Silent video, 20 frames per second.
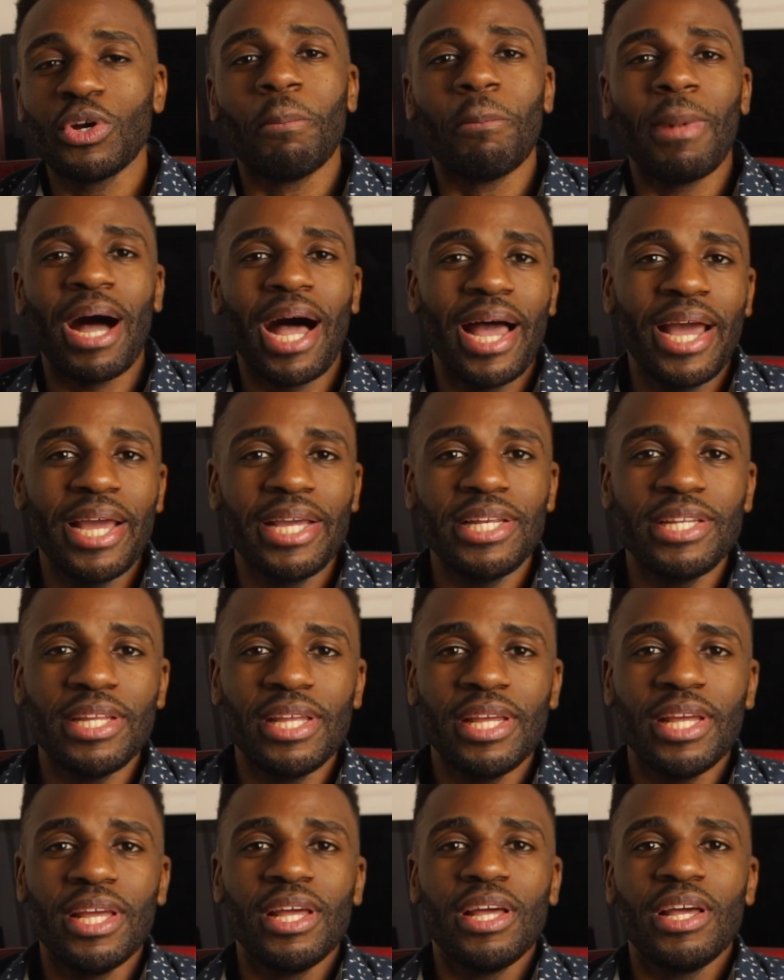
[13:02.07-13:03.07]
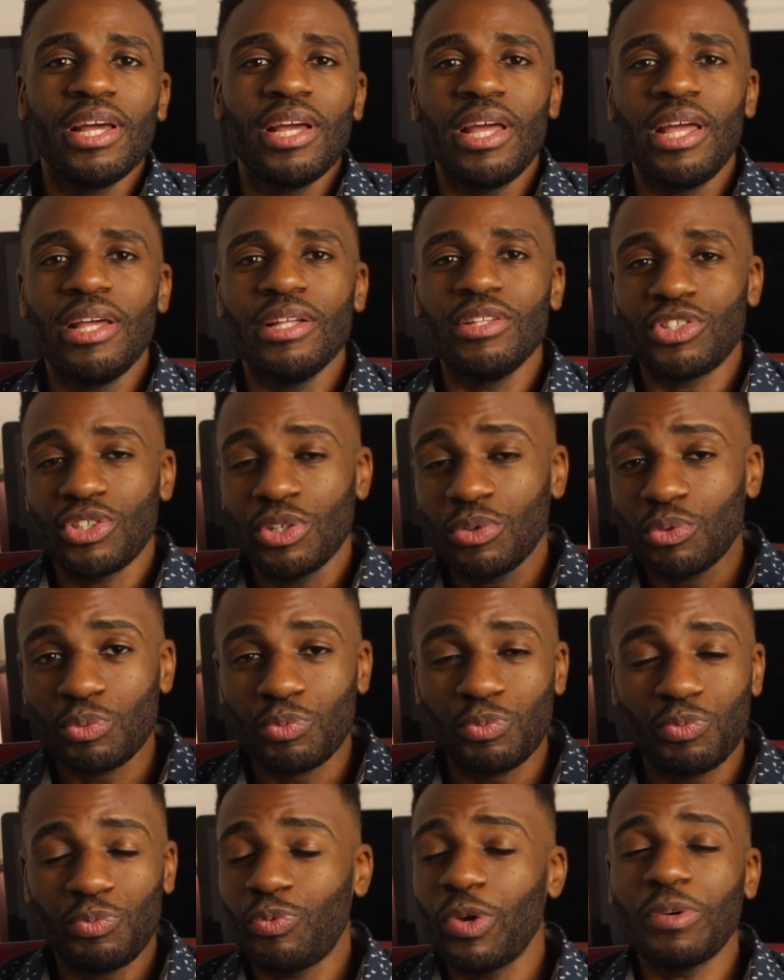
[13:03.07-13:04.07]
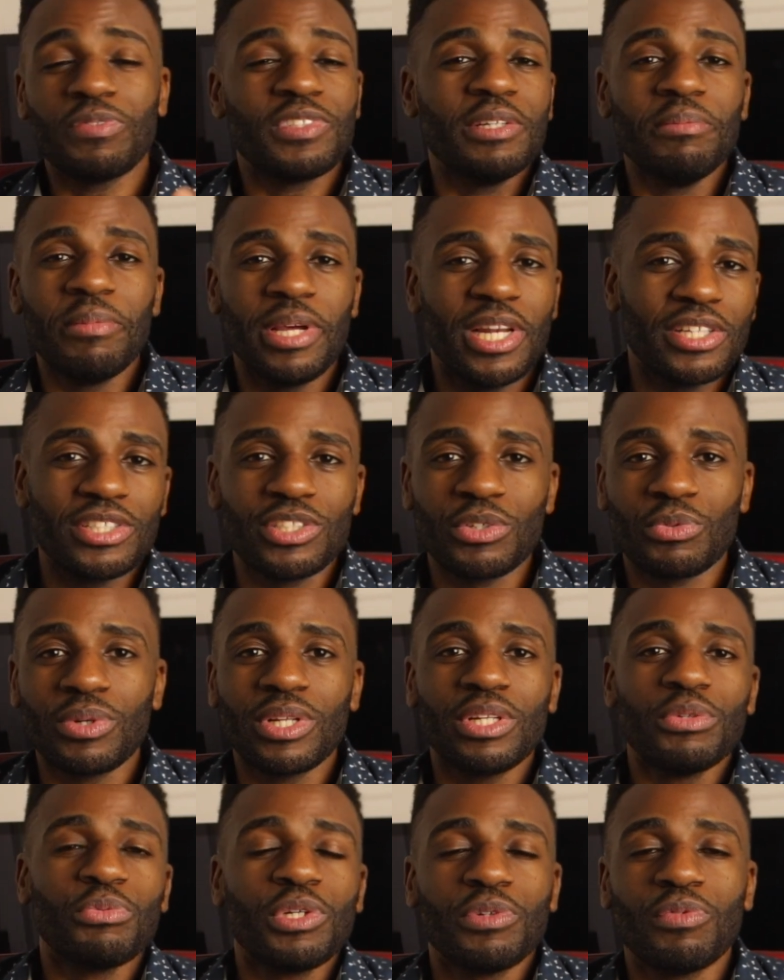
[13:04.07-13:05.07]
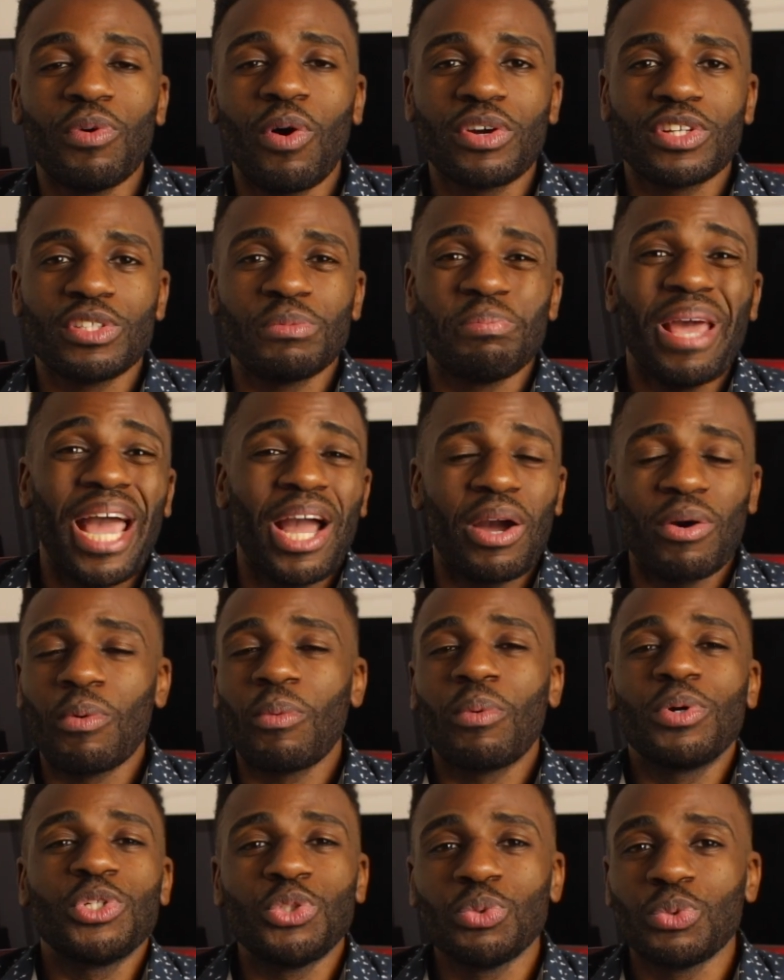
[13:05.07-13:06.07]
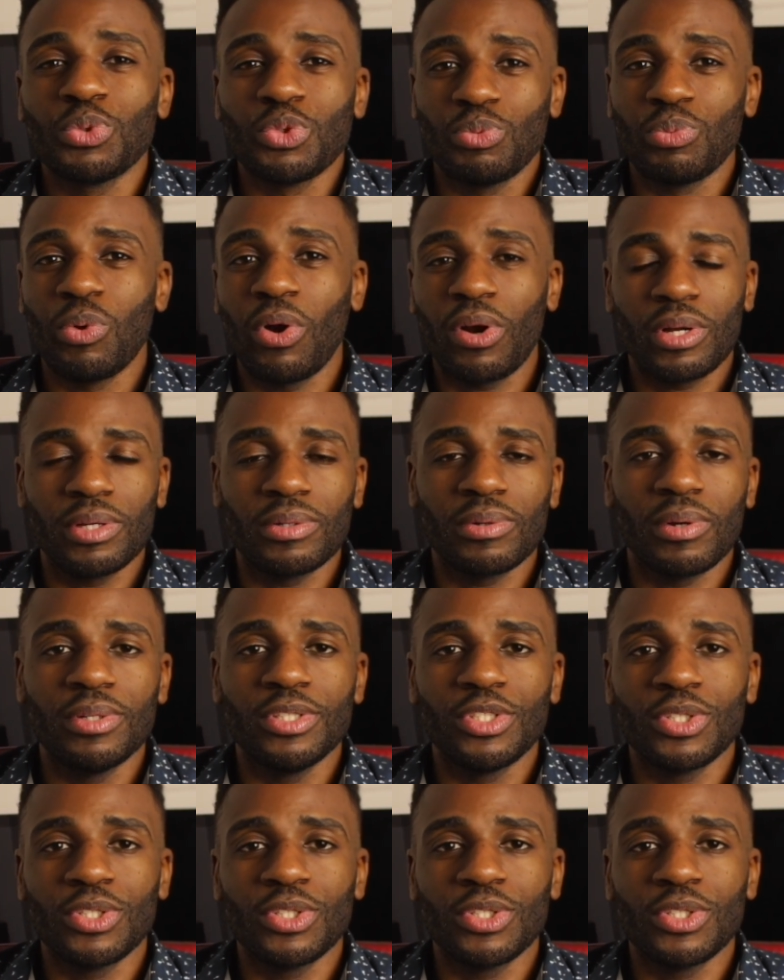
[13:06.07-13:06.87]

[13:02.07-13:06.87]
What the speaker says: mind to 15 minutes to really refocus back on what you was working on.